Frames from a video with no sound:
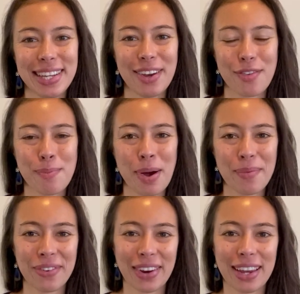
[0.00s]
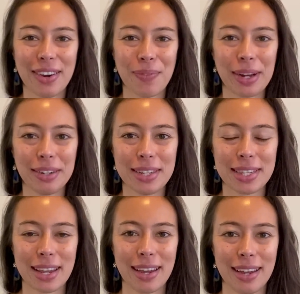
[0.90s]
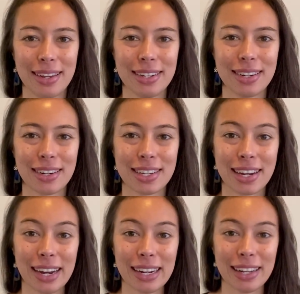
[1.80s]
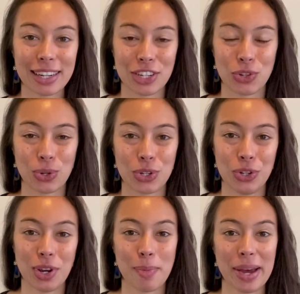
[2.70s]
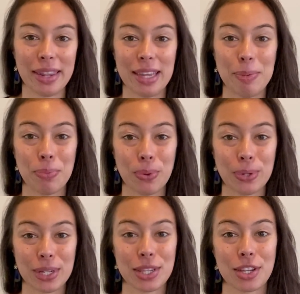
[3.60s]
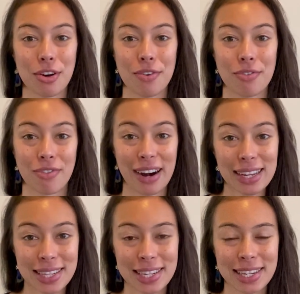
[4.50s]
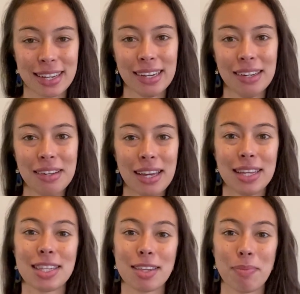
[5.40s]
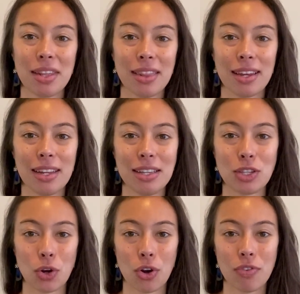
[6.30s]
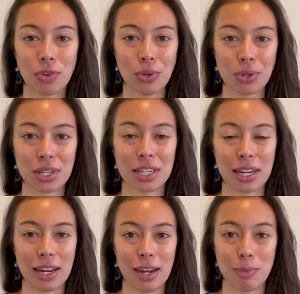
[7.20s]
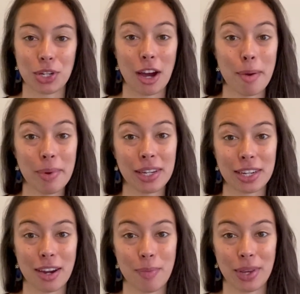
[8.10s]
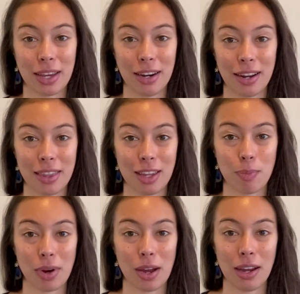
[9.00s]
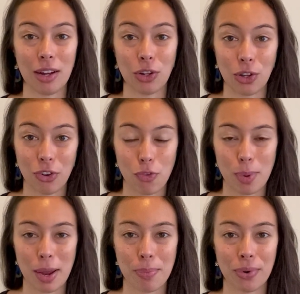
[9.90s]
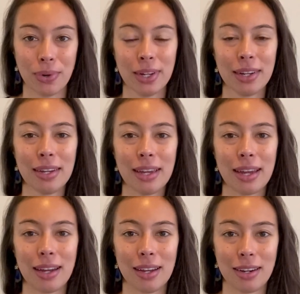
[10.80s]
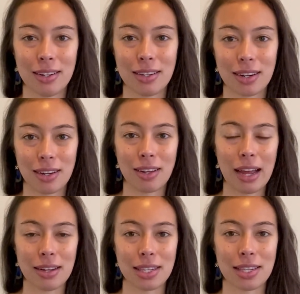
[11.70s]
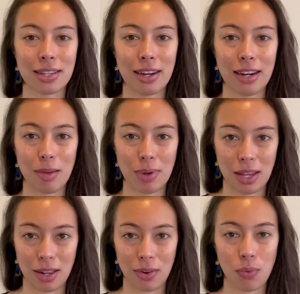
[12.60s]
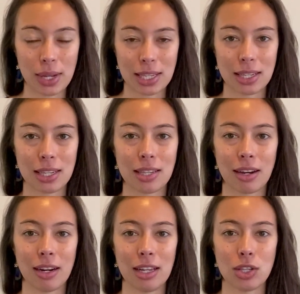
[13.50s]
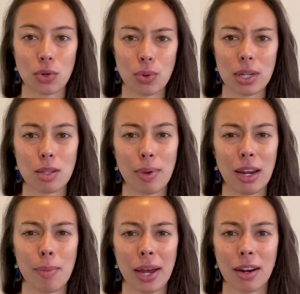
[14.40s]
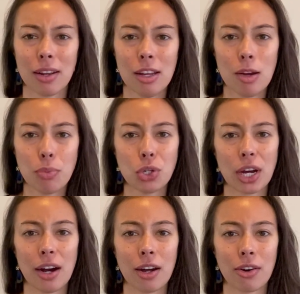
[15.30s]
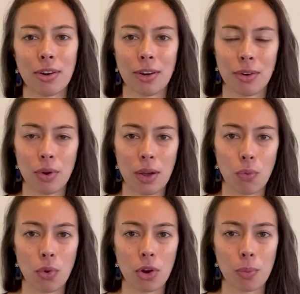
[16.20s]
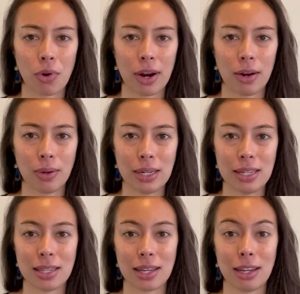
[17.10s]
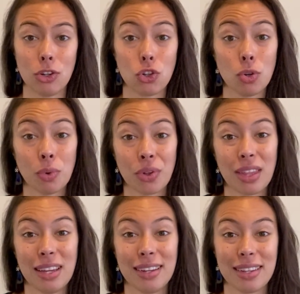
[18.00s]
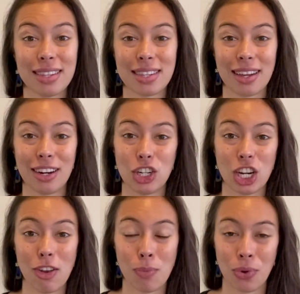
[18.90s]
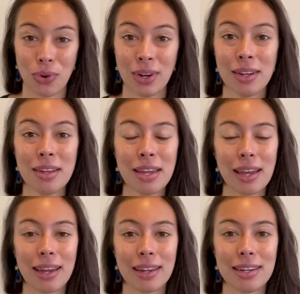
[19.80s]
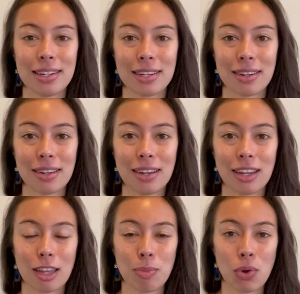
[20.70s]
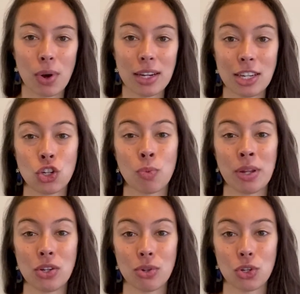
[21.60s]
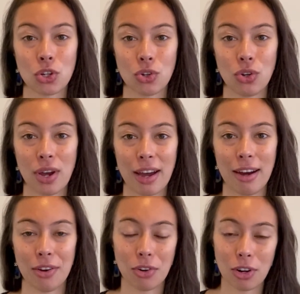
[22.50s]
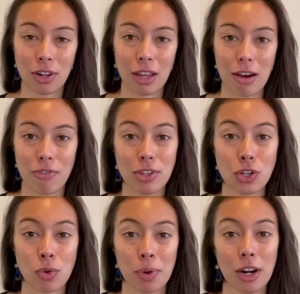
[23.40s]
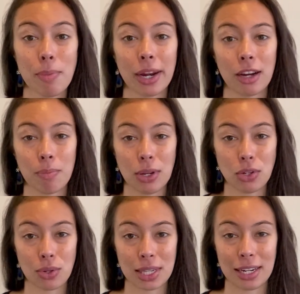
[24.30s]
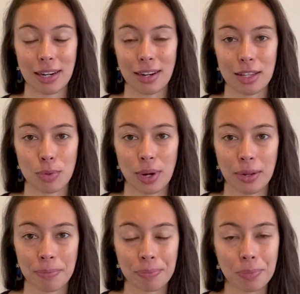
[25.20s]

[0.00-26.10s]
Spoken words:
here from Melbourne Reiki and Wellness, and today I'd like to talk to you about the importance of rest. It's something that is overlooked time and time again, I think, by a lot of people. And our society, being Western society, has always been about push harder and work more hours and do more things and achieve more. And it can be quite detrimental to not only our physical body, but our mental state as well.